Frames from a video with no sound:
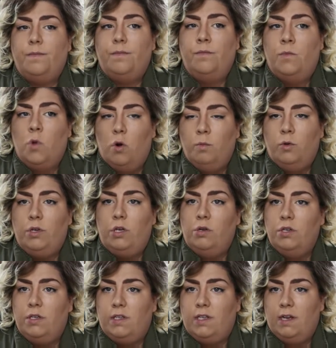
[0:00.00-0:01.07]
Normal
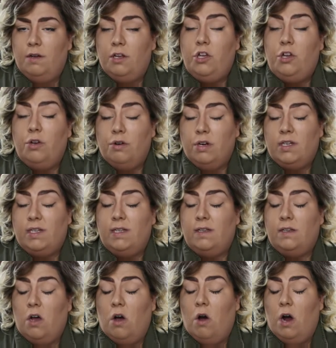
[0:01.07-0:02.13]

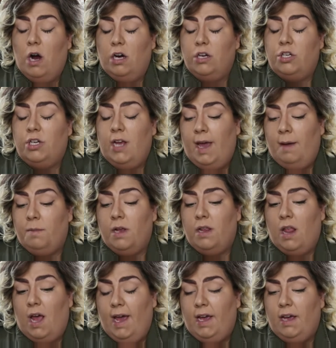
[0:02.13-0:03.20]
uteruses are shaped
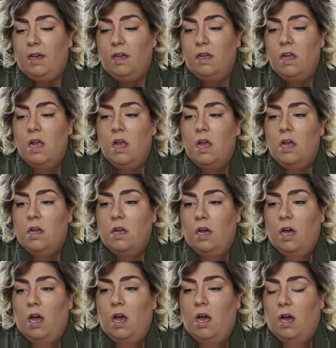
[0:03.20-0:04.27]
like
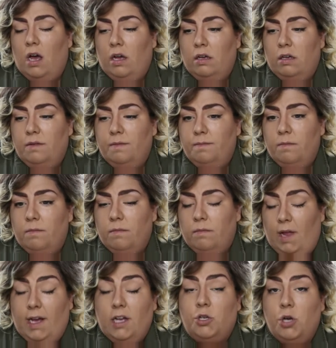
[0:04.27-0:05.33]
a
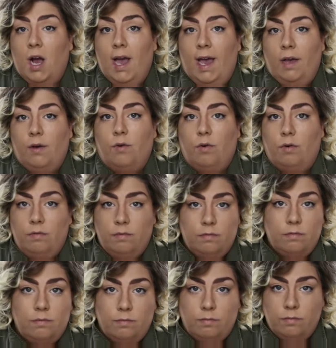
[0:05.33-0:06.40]
triangle,
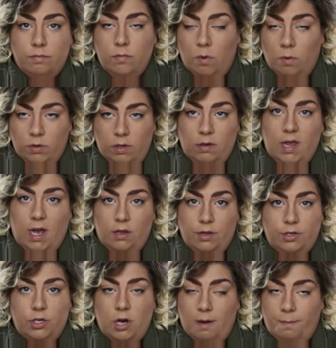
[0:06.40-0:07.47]
only without the
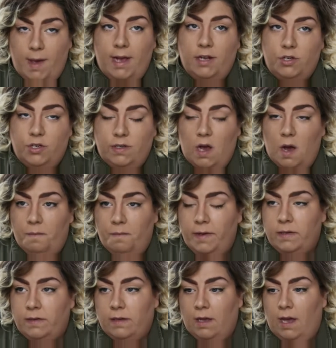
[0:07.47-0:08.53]
sharp edges,
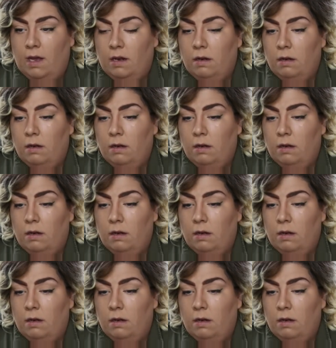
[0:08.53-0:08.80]
obviously.